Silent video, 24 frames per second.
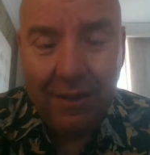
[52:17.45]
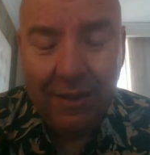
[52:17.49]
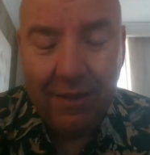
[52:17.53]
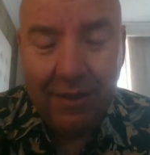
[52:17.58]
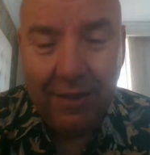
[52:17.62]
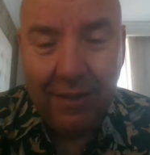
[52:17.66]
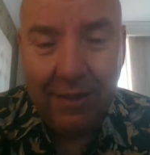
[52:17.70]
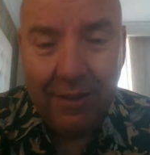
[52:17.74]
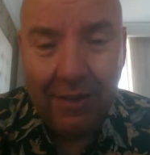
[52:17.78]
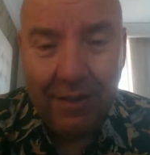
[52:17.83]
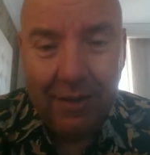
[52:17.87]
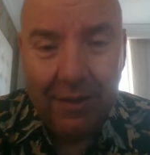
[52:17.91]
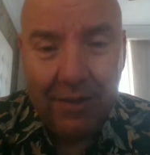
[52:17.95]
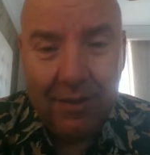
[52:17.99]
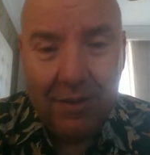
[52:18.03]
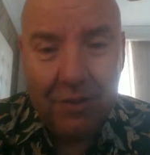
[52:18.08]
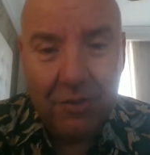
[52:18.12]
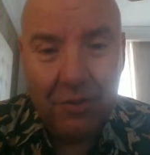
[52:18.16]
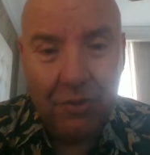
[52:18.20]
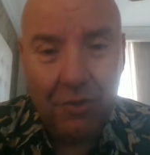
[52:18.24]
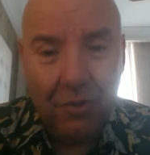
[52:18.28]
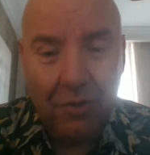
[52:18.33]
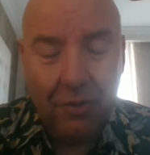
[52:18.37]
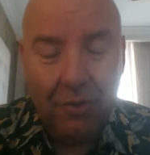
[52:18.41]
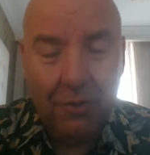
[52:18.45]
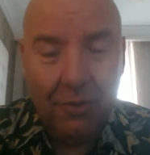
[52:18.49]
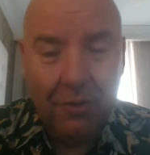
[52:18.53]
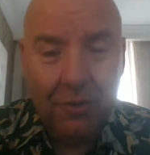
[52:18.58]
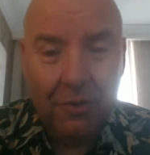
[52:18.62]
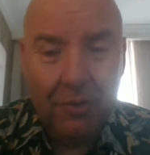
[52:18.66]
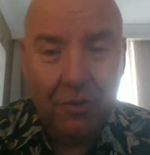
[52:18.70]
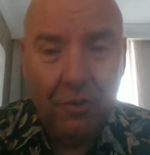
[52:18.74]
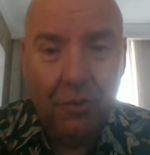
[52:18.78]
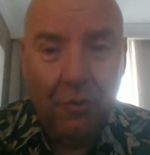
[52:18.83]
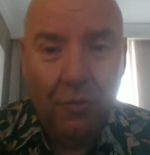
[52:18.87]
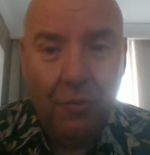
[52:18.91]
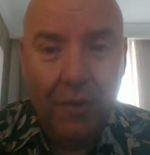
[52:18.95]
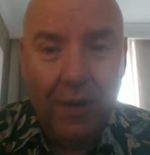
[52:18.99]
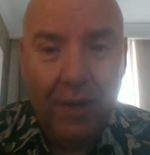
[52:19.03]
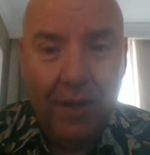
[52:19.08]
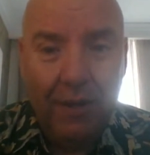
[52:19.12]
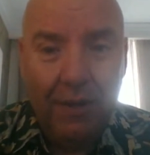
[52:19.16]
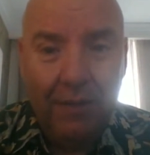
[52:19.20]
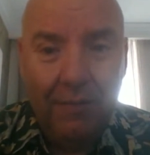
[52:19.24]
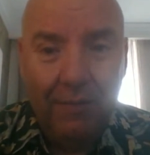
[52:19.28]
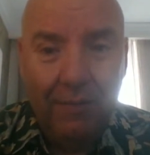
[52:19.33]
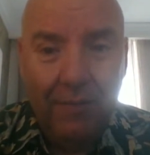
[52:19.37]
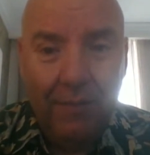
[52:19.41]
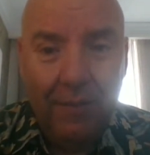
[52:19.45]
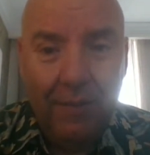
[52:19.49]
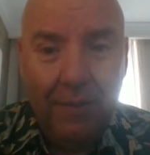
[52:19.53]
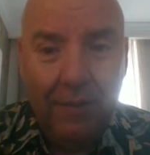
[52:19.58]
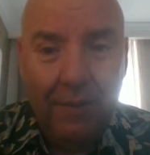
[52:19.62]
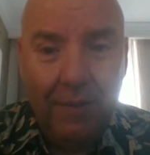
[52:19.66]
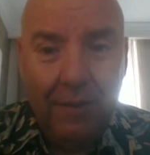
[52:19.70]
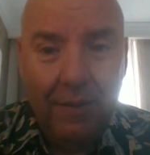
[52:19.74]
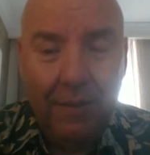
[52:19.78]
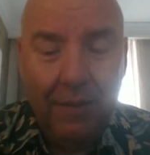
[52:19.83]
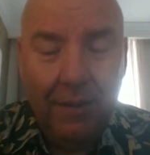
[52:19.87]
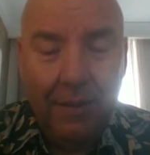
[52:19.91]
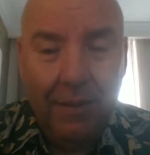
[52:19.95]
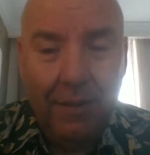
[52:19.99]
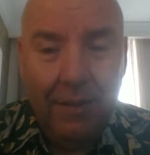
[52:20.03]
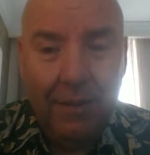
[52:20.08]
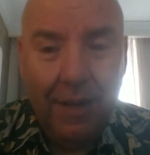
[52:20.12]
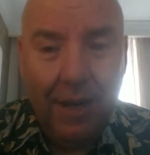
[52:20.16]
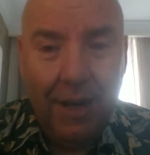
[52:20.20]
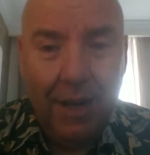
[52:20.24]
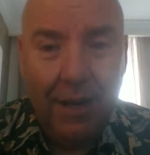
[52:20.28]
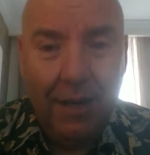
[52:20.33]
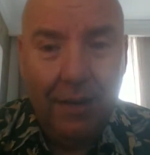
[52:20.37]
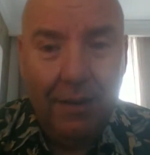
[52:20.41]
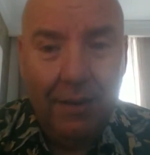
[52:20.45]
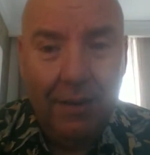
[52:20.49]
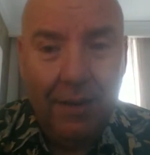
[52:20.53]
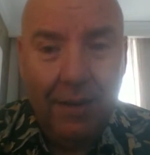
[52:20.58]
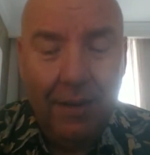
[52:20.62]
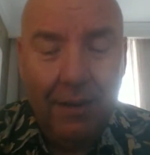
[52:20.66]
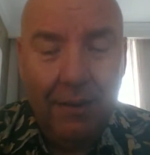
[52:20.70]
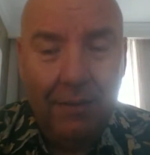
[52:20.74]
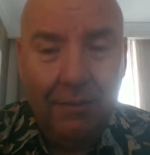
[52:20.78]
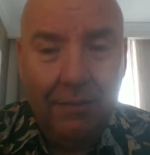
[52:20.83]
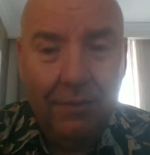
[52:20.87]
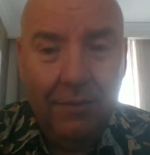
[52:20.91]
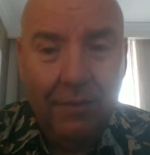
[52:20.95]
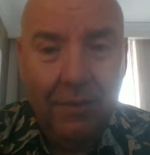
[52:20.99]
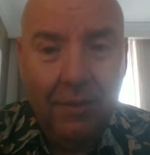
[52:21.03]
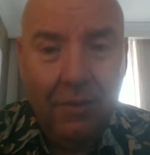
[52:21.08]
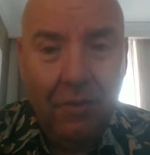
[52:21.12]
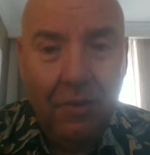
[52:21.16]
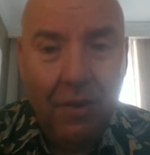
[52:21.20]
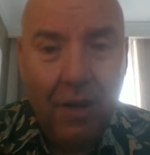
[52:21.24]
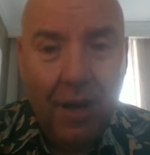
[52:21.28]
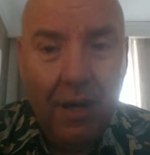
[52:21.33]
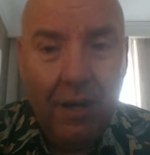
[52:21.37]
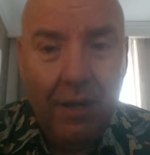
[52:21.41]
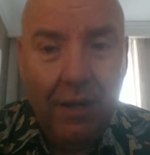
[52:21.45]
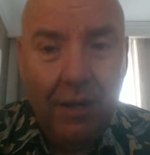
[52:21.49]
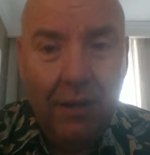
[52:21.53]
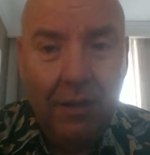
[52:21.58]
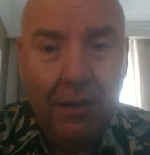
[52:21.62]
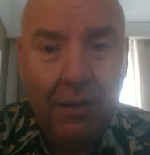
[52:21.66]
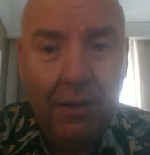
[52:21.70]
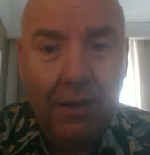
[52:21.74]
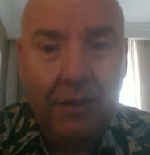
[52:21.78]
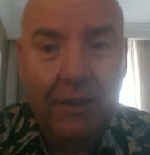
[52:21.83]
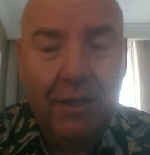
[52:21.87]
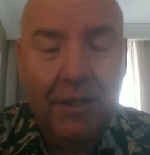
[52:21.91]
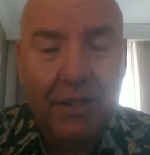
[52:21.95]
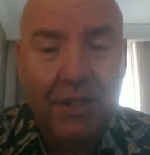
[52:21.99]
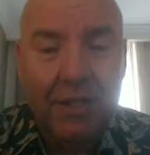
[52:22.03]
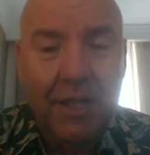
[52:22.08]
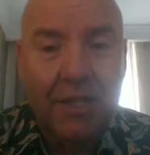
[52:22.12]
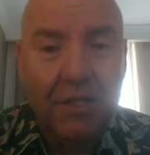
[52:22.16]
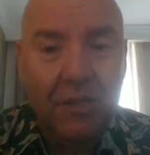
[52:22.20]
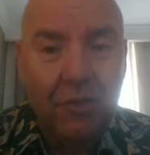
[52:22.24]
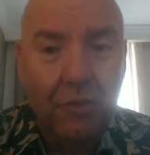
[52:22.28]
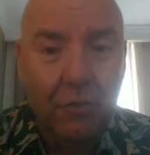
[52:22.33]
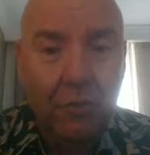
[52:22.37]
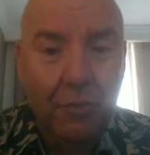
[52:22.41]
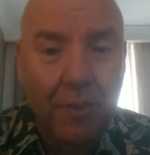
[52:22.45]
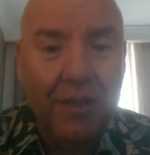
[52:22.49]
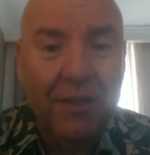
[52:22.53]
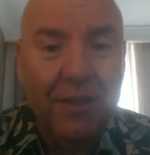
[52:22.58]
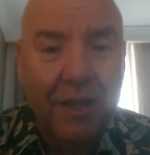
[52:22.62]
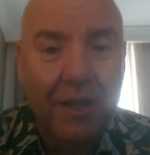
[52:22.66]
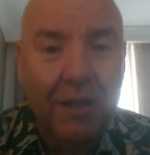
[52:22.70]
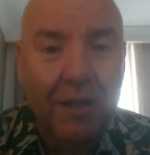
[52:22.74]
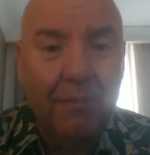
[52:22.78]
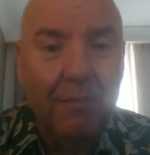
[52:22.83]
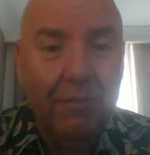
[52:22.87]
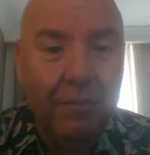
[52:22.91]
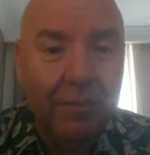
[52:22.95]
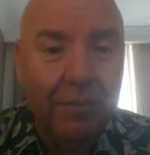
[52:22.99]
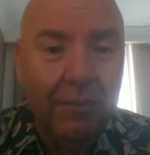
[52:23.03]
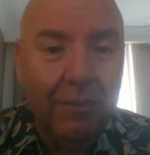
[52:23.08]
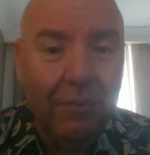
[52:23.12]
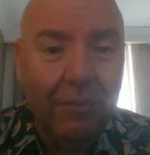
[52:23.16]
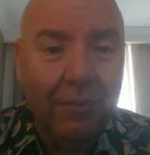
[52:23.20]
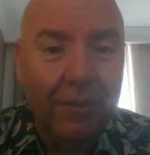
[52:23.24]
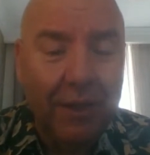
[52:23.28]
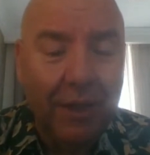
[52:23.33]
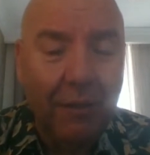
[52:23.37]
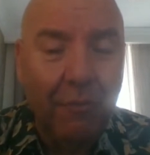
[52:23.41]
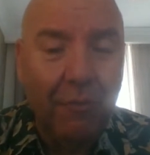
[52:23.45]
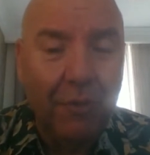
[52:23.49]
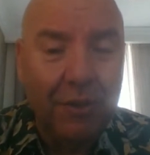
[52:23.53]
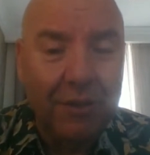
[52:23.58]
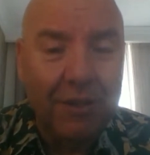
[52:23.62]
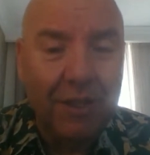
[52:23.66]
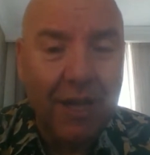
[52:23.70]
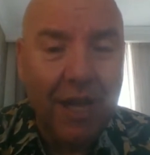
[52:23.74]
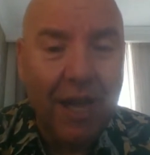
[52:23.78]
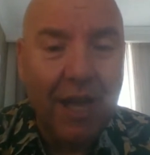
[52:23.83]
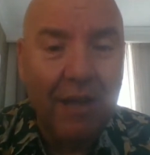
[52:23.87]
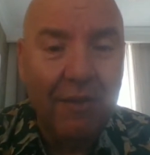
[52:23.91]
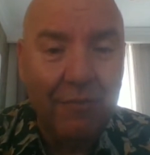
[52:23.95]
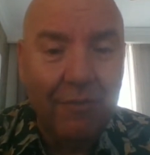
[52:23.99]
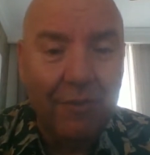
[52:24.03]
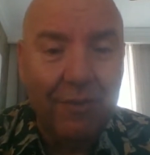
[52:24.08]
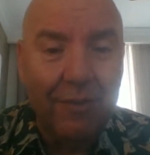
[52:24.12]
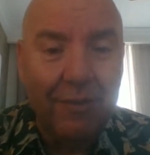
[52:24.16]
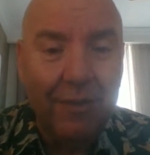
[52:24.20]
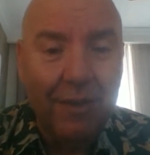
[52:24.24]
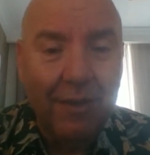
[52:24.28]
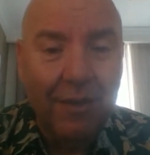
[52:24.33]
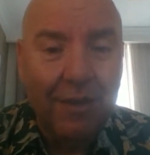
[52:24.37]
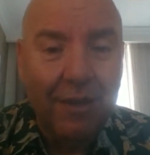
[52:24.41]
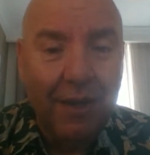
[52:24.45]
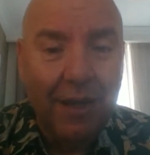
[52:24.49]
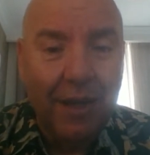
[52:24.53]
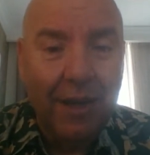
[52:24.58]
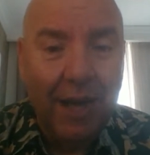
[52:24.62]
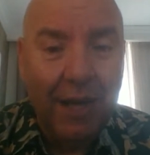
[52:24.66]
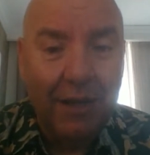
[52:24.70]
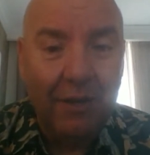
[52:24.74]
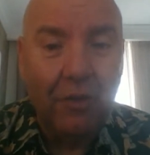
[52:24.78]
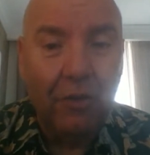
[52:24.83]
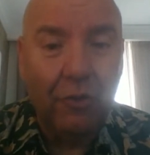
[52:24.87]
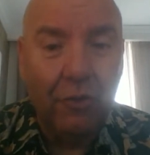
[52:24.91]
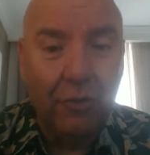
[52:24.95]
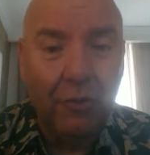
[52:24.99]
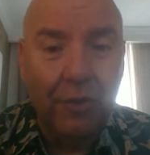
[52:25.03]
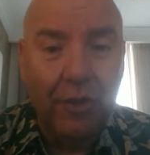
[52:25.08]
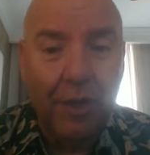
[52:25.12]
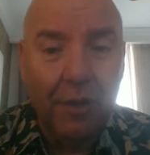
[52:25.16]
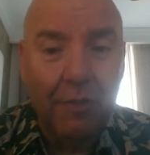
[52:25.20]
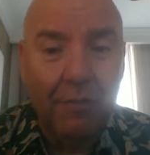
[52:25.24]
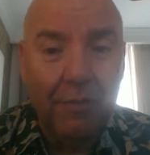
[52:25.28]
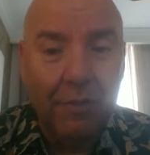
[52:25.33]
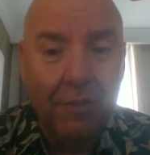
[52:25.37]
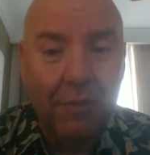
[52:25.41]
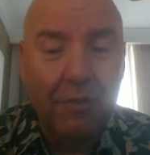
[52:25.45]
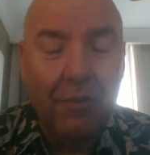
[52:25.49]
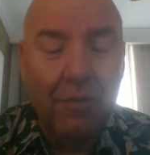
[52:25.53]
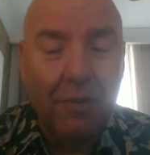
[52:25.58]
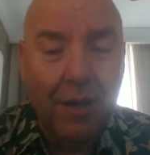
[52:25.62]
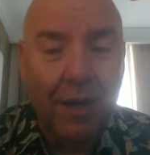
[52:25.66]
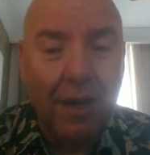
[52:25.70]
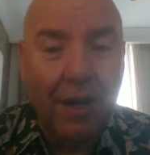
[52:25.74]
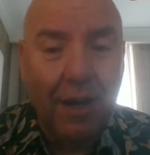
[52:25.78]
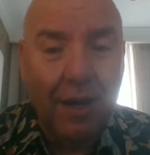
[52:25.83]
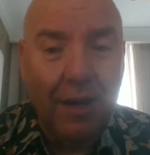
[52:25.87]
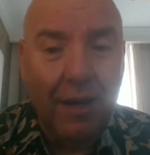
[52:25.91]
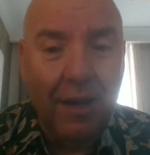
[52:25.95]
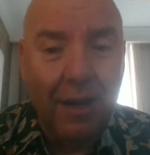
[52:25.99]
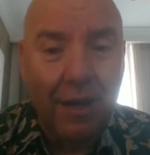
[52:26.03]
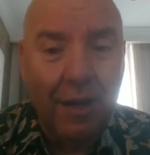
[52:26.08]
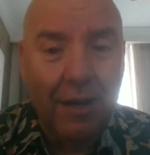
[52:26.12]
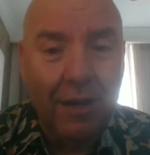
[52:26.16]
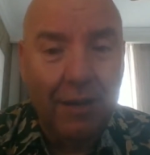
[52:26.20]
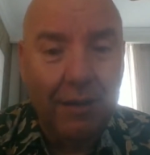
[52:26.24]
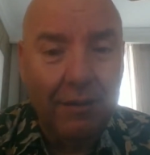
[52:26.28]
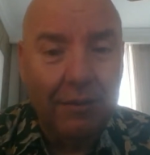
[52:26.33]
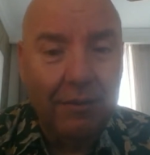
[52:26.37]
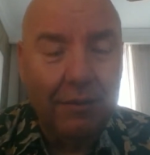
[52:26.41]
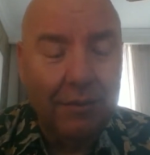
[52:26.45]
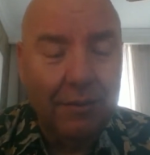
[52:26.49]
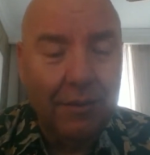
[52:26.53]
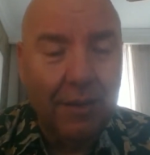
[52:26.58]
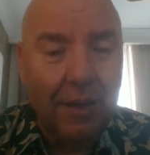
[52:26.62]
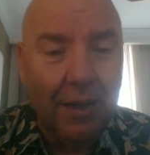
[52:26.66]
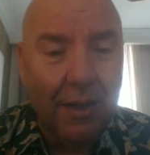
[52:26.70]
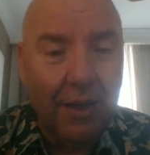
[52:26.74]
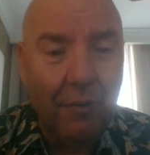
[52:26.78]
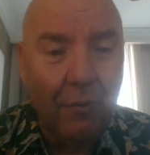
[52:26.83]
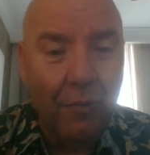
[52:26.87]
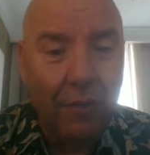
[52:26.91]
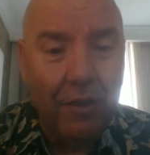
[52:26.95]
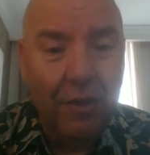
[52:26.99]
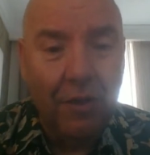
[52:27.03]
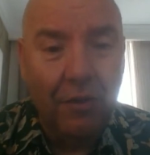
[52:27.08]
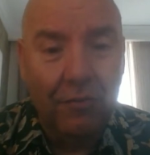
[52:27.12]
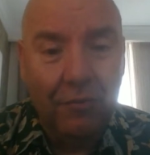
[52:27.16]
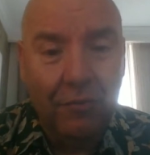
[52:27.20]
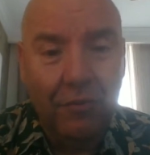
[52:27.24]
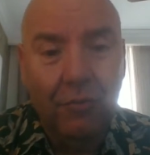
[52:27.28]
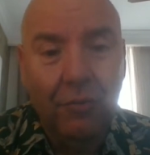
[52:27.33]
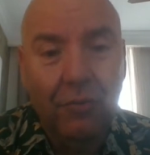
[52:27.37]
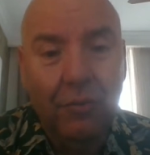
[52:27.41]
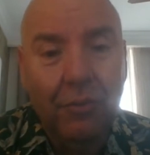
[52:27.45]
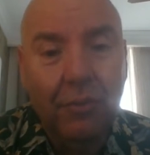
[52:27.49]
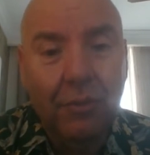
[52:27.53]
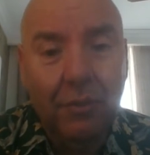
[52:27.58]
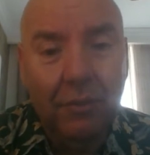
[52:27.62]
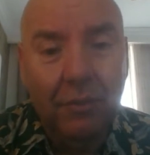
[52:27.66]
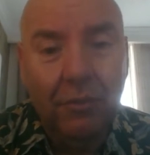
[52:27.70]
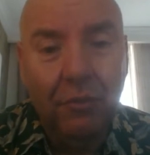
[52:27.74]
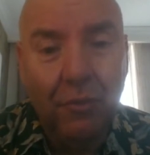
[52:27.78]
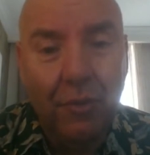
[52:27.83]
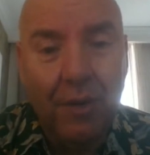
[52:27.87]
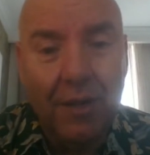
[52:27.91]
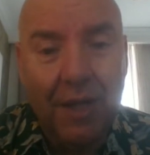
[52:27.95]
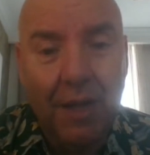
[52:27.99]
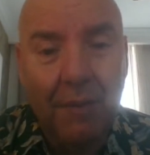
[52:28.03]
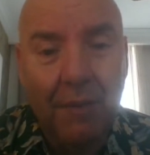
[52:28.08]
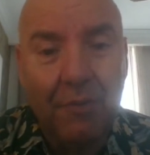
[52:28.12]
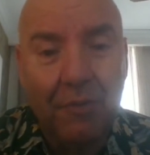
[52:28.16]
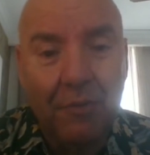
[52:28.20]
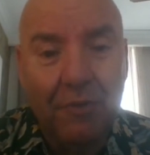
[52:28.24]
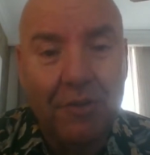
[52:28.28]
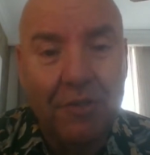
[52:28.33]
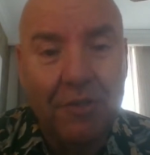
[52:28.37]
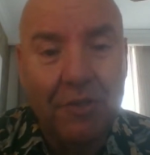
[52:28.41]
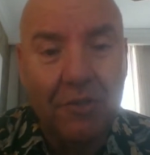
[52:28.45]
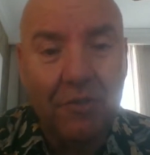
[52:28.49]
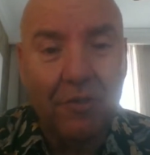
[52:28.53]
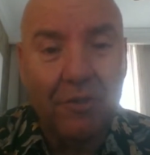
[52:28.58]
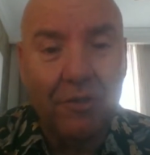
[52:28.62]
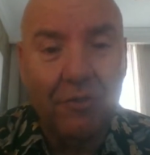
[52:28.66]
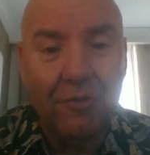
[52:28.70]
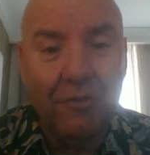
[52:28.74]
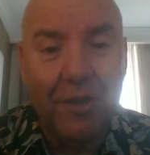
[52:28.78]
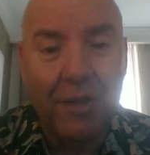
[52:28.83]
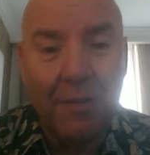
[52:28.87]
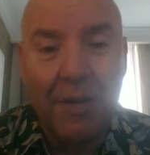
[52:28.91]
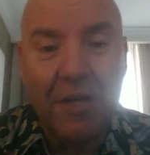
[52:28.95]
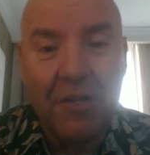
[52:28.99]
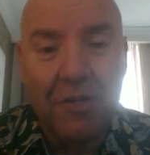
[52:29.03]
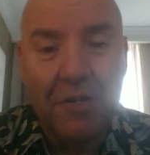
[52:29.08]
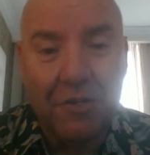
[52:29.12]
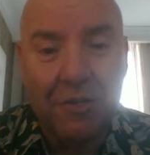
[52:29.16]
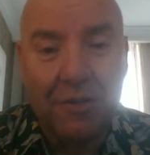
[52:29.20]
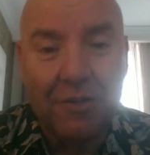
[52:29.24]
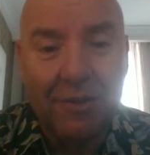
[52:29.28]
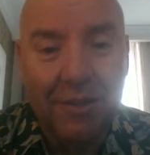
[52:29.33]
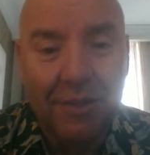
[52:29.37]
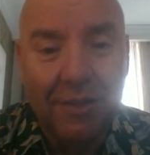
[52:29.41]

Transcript: Yeah. So when and I got the chance to meet him when he was alive, and I talked to him. I would love to adapt your story to animation.